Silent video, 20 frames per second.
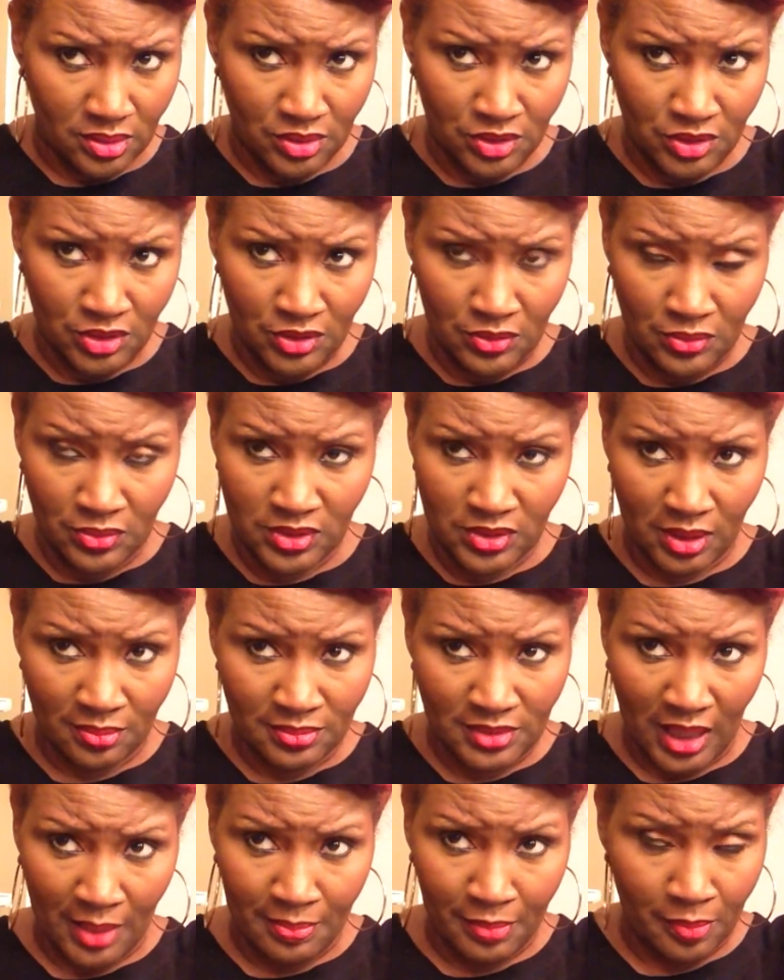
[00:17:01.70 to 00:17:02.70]
do some
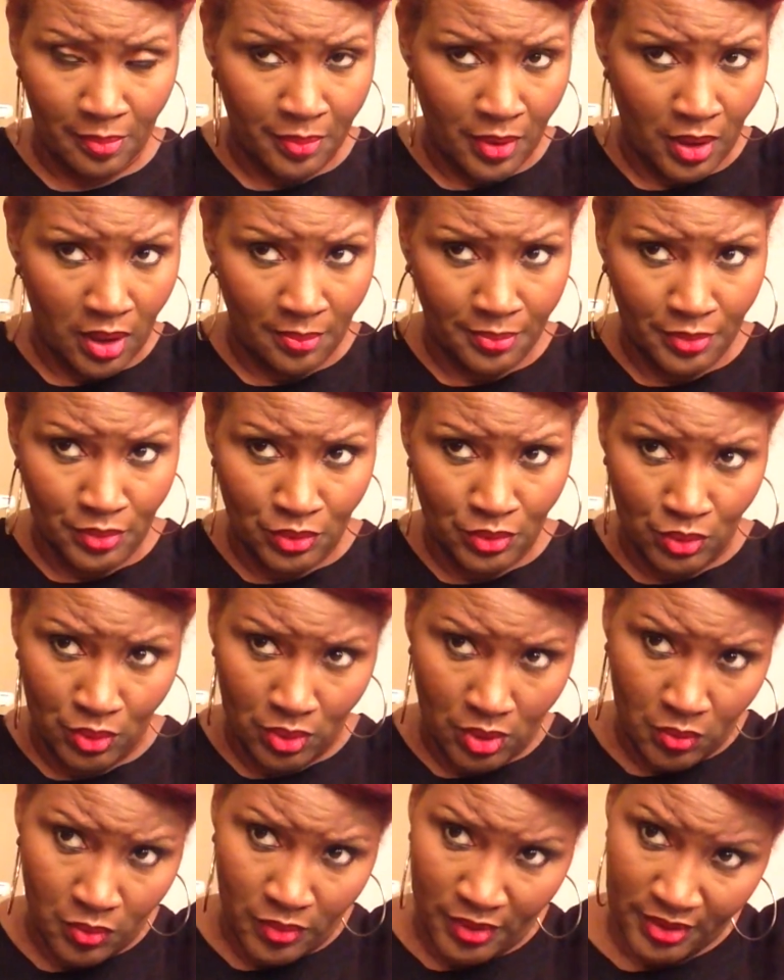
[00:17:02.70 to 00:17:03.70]
type of pompadour
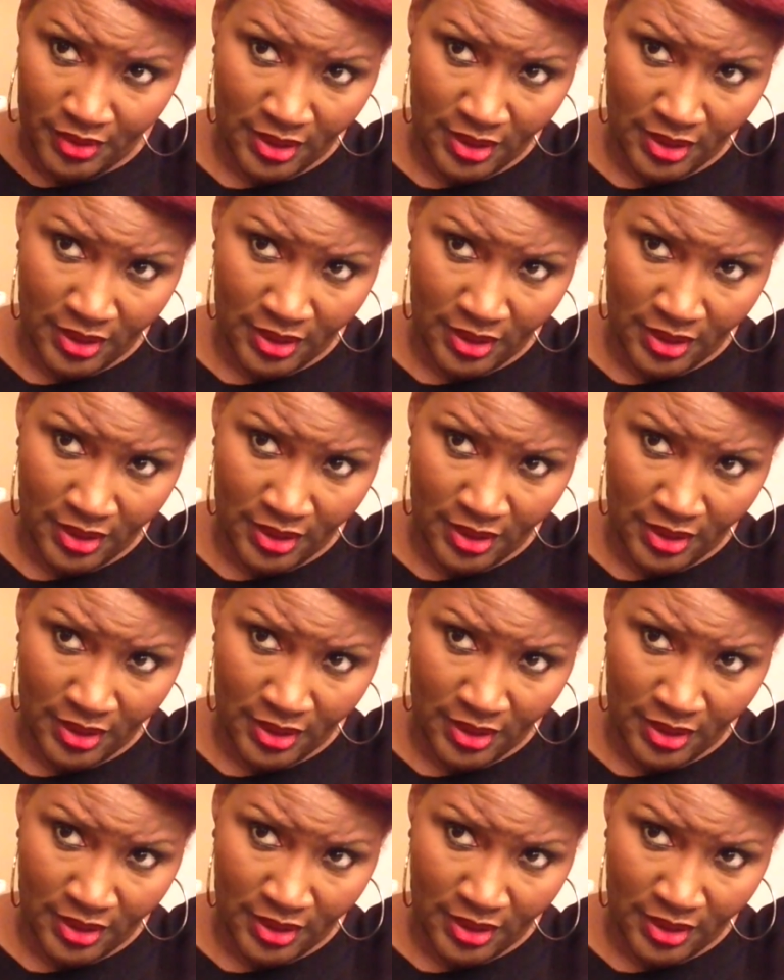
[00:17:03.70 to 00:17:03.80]
with